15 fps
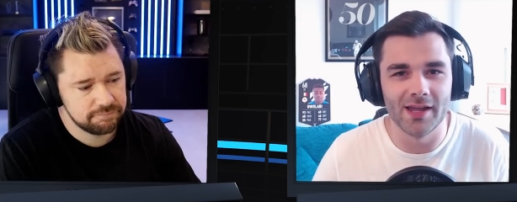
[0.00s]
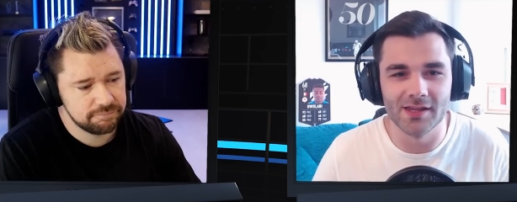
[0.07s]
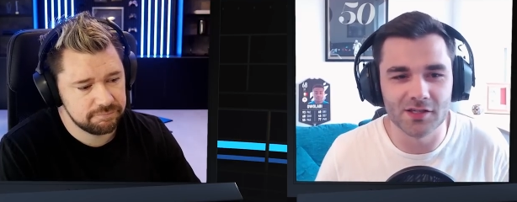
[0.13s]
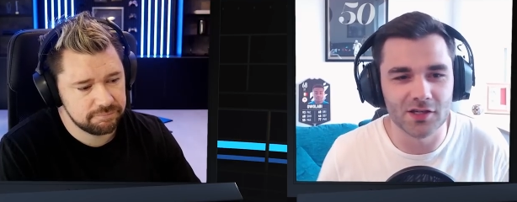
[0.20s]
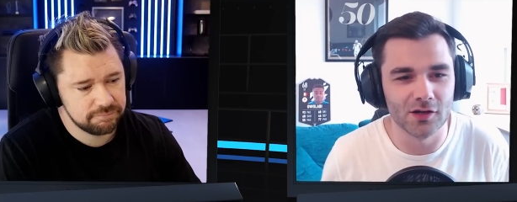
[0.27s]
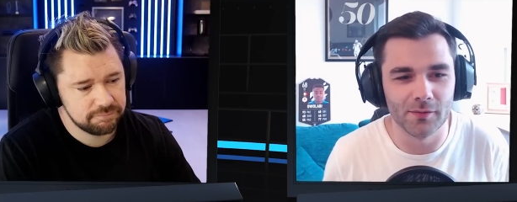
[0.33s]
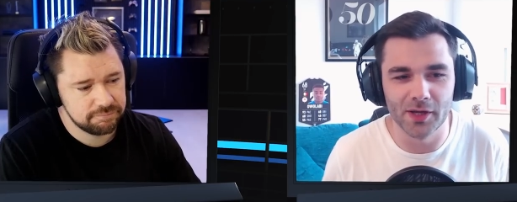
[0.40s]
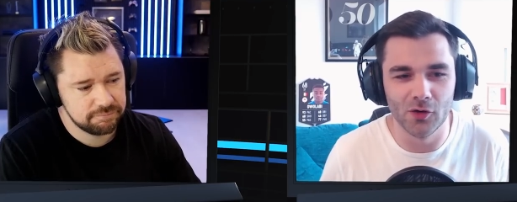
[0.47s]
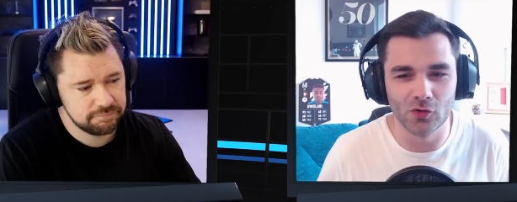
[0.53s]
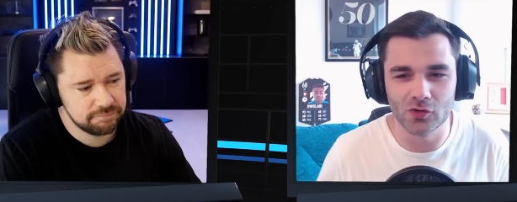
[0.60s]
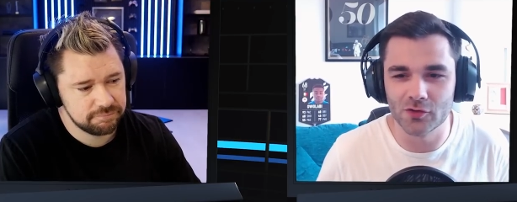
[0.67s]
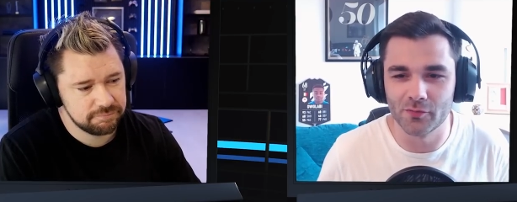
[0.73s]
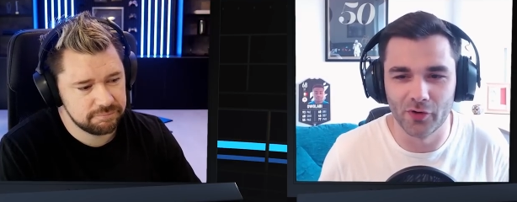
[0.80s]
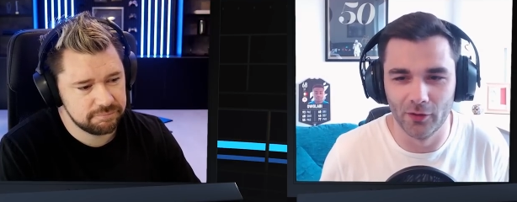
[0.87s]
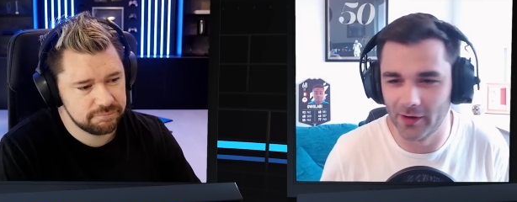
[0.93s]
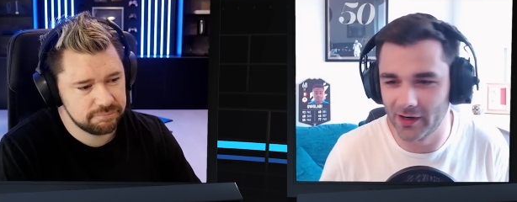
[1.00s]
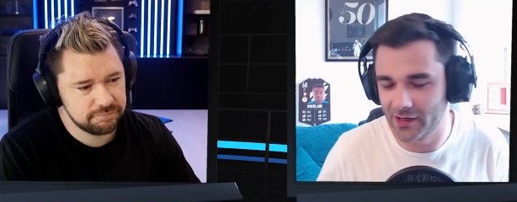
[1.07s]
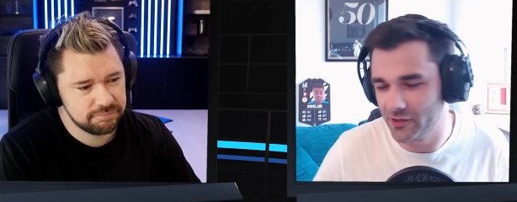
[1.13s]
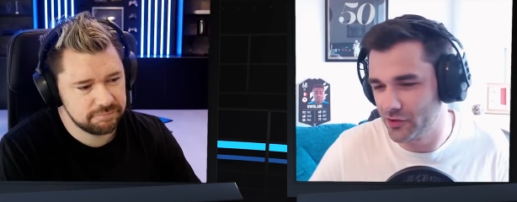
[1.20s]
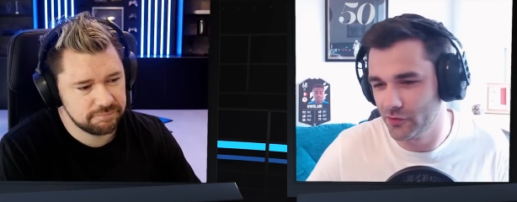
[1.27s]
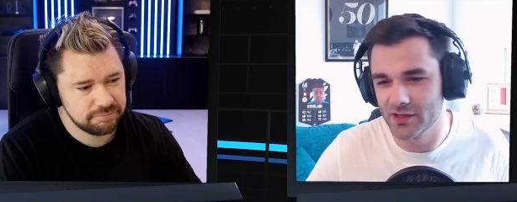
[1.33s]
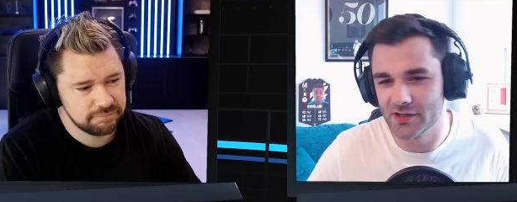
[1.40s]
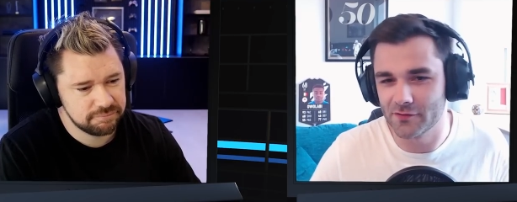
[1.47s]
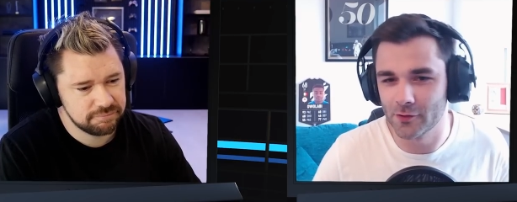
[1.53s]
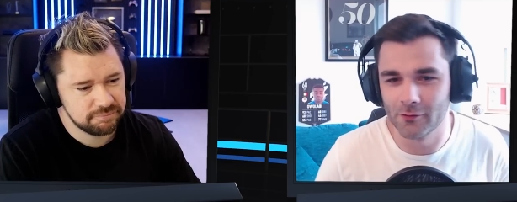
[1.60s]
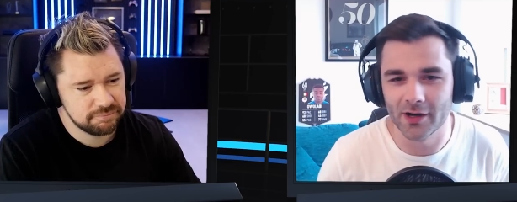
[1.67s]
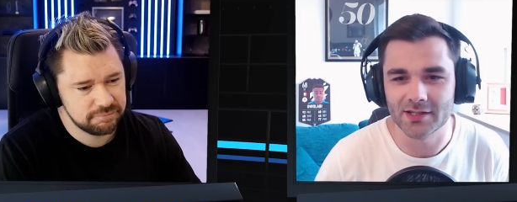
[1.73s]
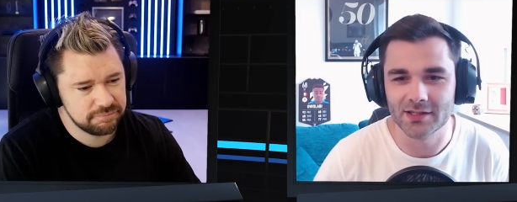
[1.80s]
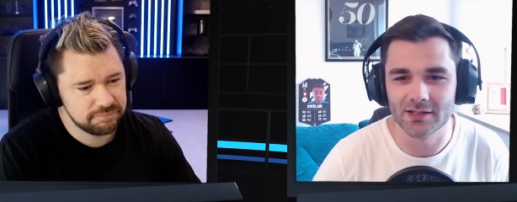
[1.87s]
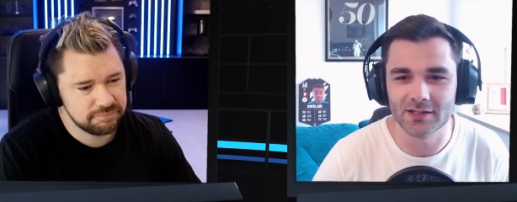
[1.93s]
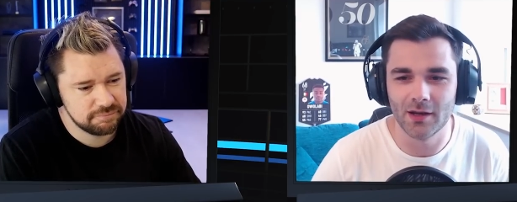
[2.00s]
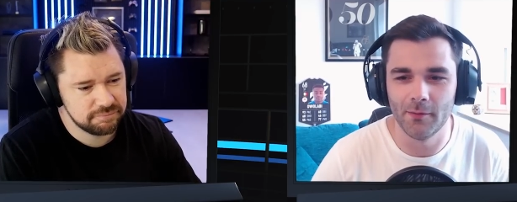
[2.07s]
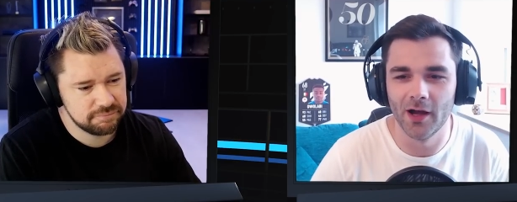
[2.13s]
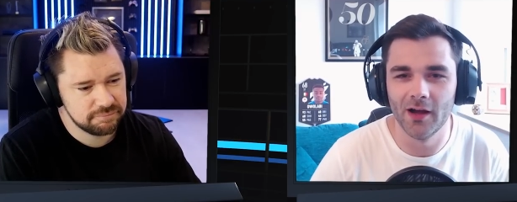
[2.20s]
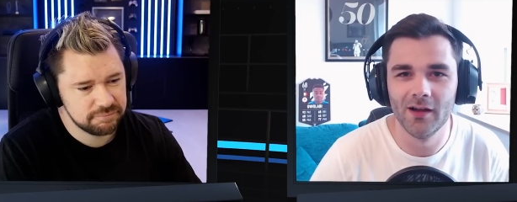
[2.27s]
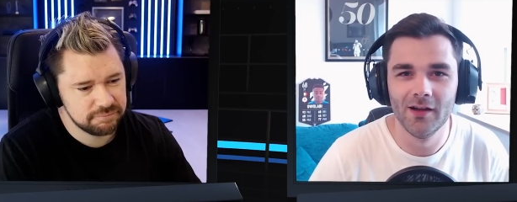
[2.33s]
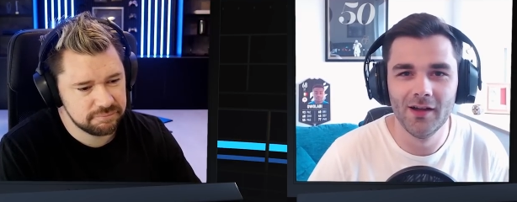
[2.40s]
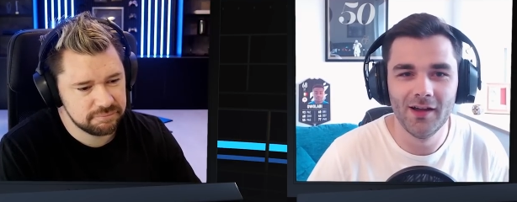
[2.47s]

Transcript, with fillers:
Speaker 1: It's going to be an awesome promo. I could do this for the rest of the summer.